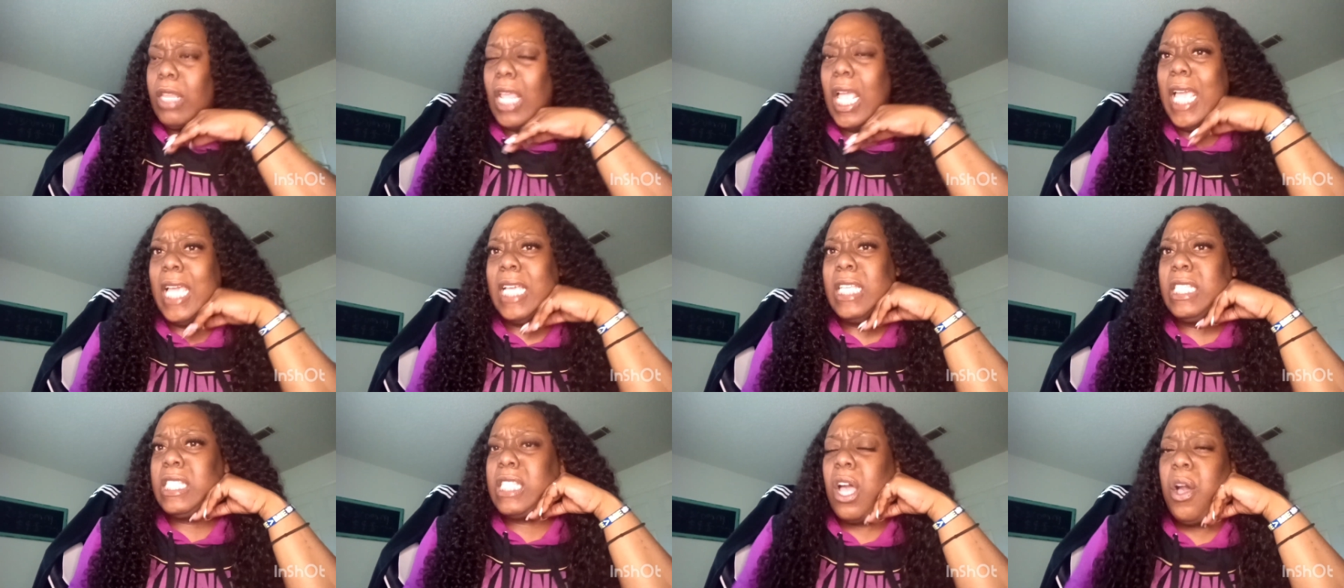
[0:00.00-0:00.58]

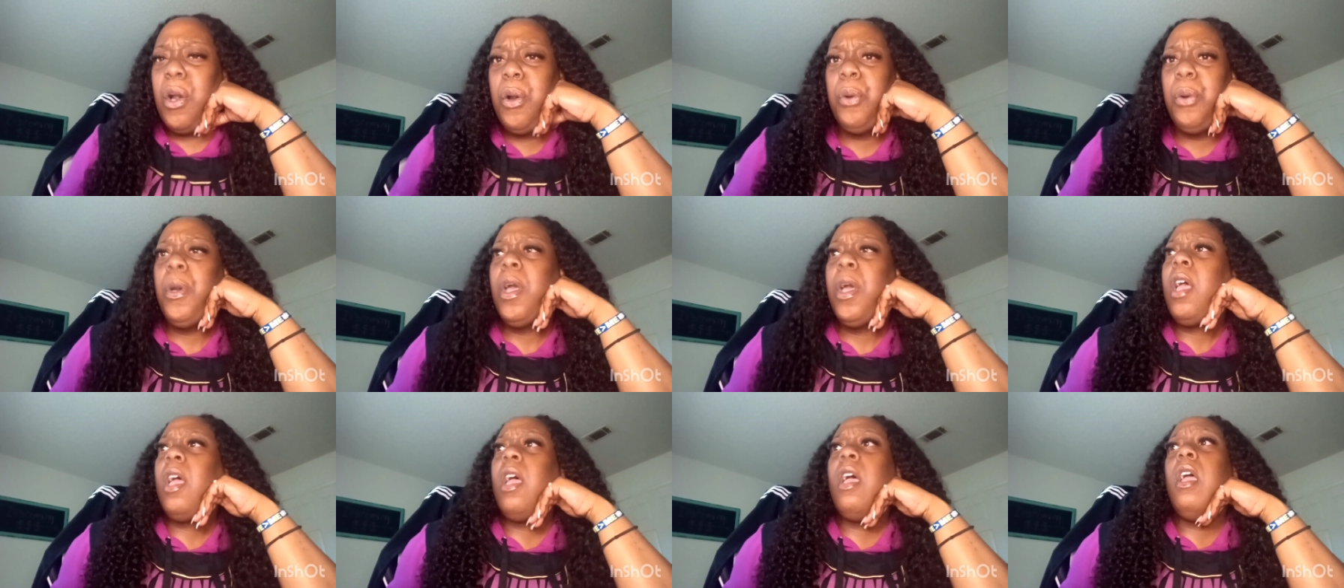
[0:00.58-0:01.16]
And so
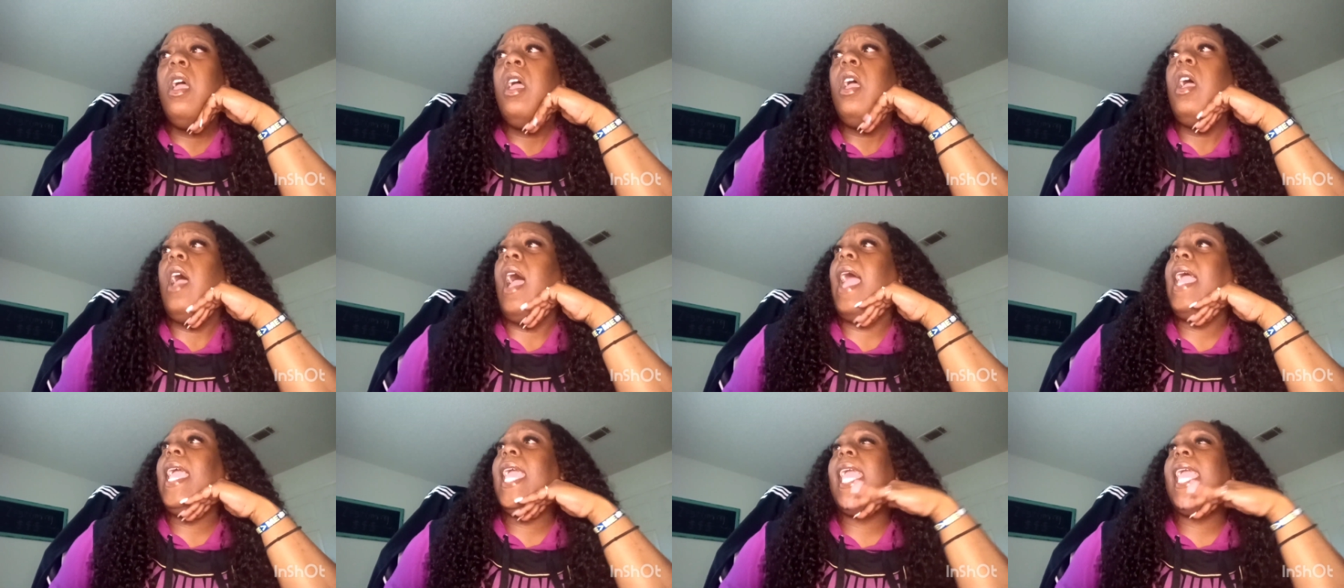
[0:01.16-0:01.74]

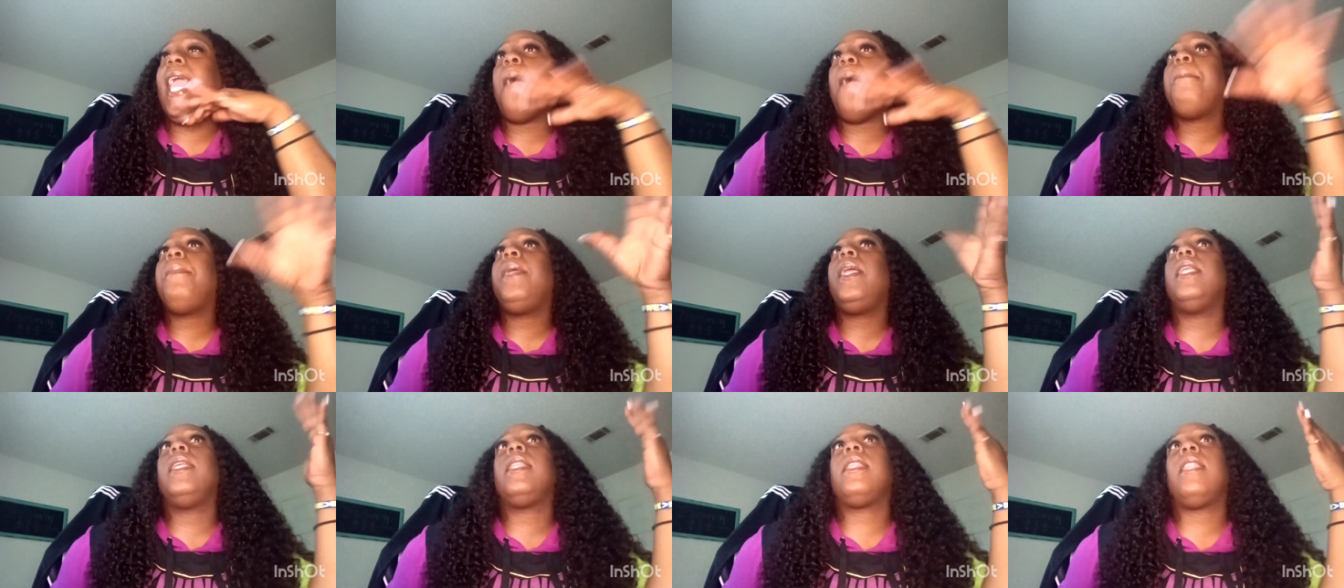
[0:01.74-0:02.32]
it got
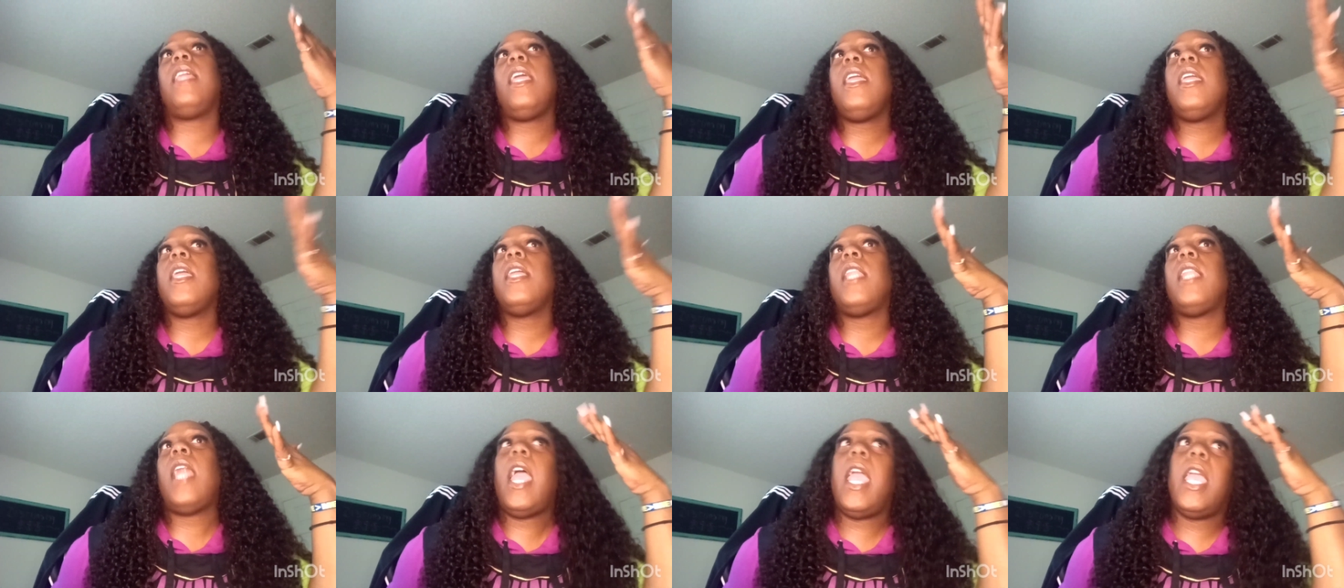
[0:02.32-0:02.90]
me to
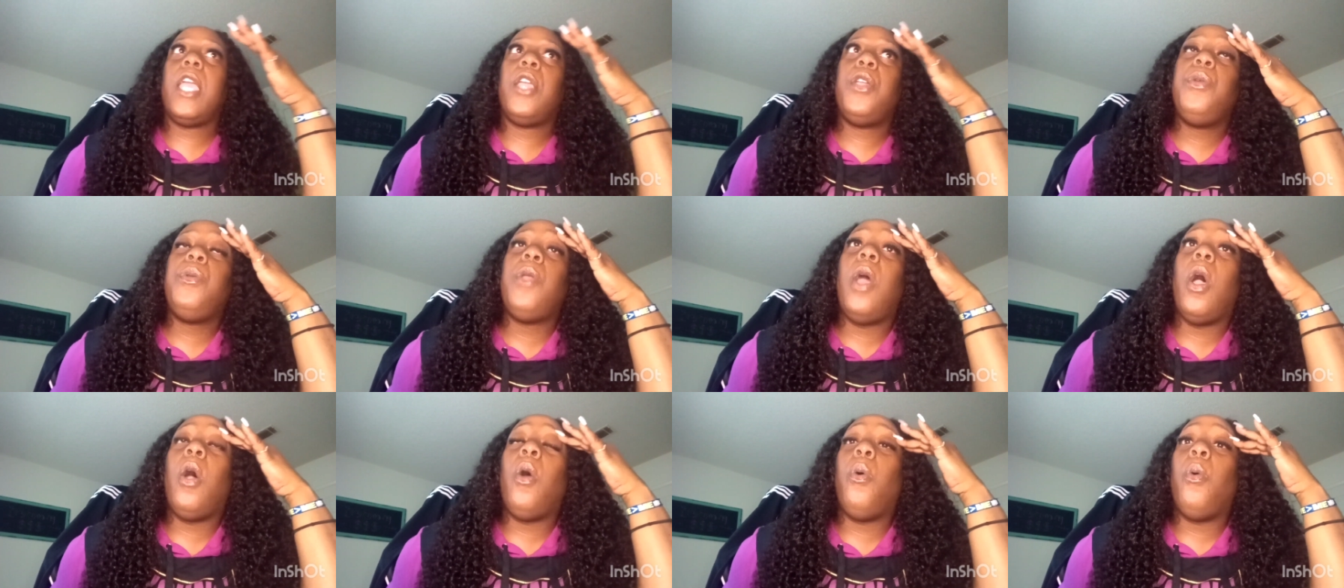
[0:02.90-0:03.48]
thinking, like, you
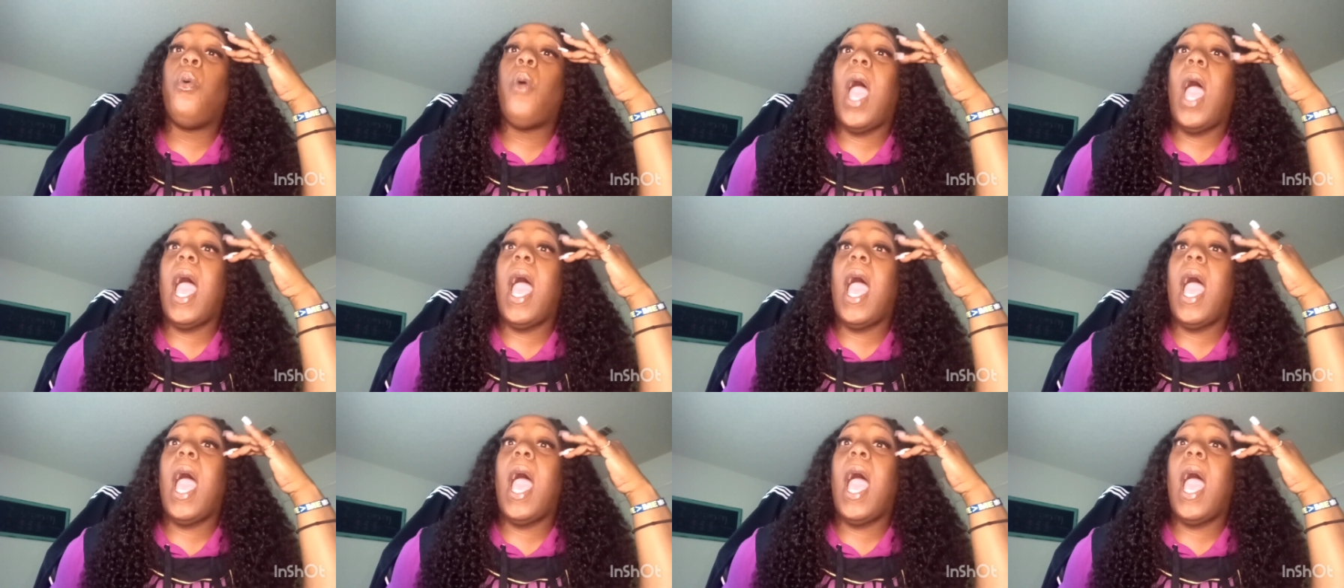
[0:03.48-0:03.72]
know,